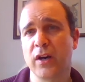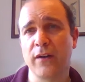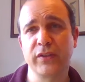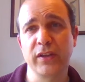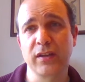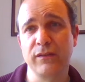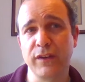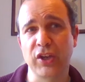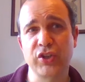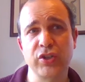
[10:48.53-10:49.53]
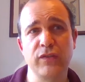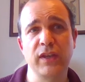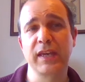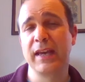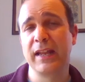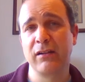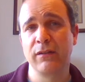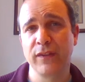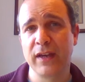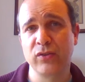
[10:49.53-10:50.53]
after the conviction of the killer
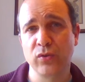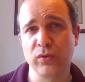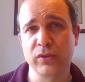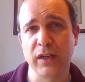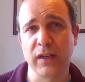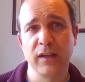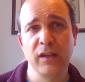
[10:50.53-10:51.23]
of their daughter,